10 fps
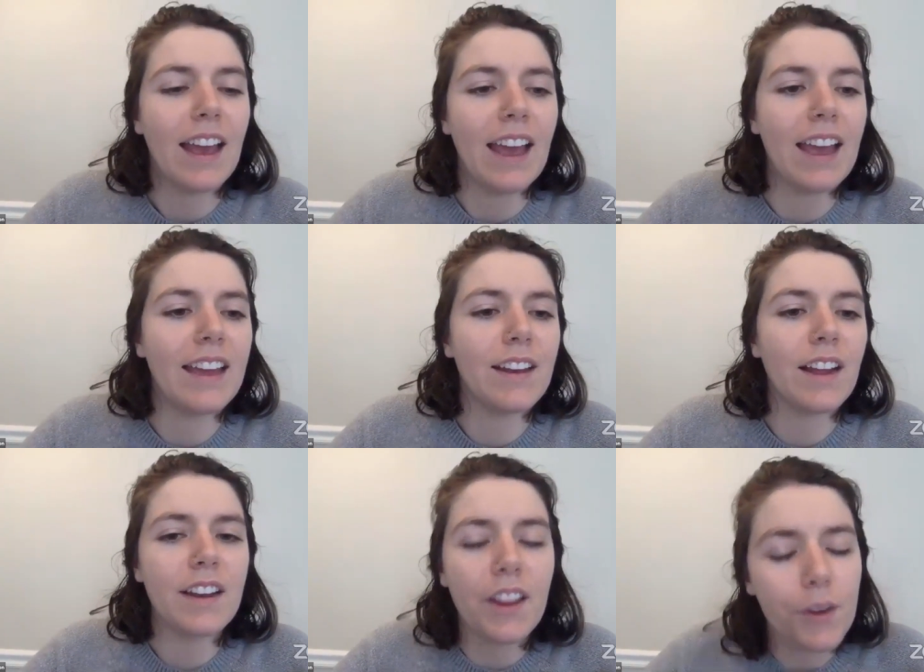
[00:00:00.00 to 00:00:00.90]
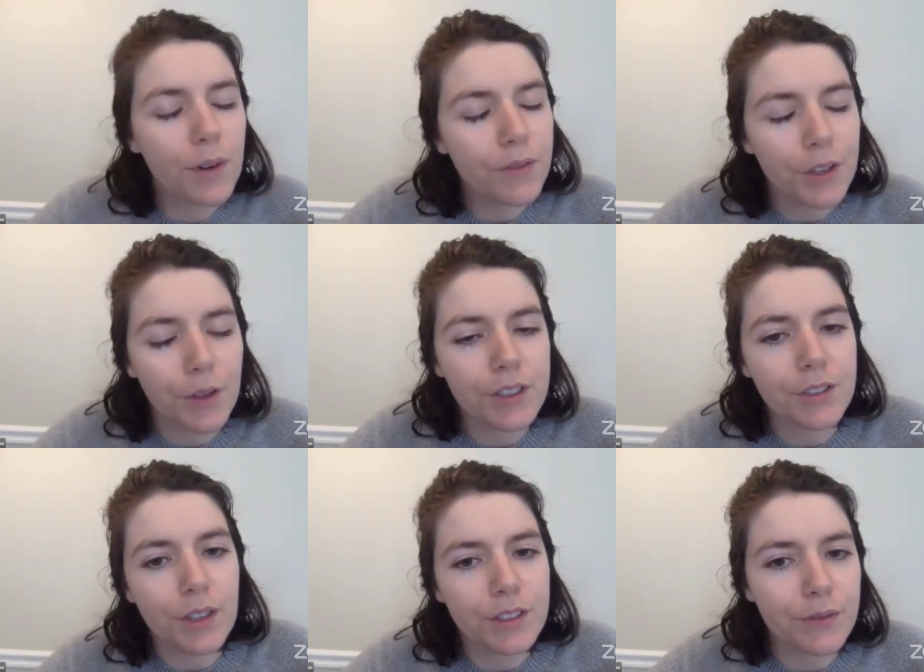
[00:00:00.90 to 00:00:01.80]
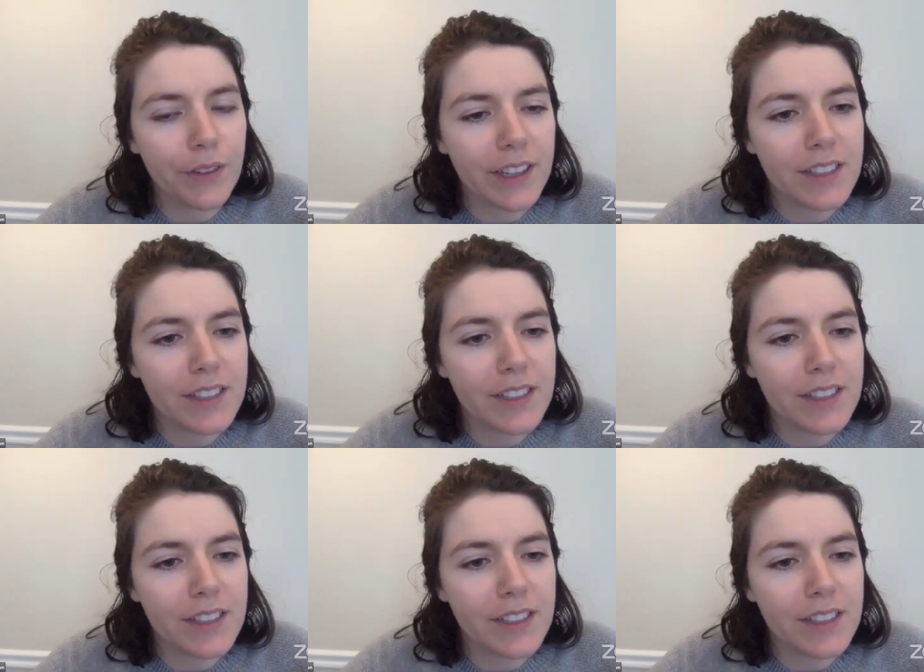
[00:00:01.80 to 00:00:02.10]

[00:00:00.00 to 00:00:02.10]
And another one for you as you find